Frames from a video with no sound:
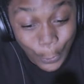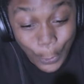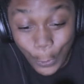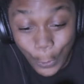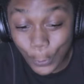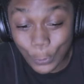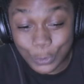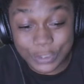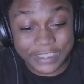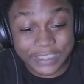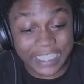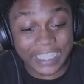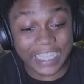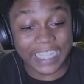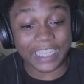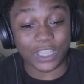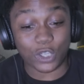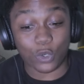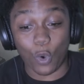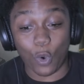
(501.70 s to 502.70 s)
Who
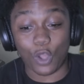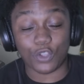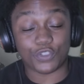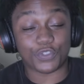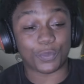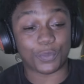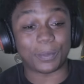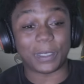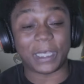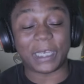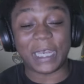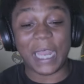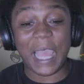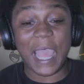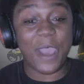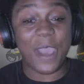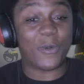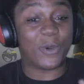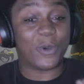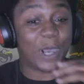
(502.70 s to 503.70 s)
stood across from the
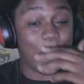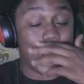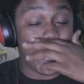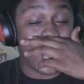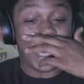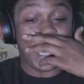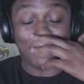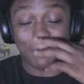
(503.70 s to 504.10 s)
nail gun?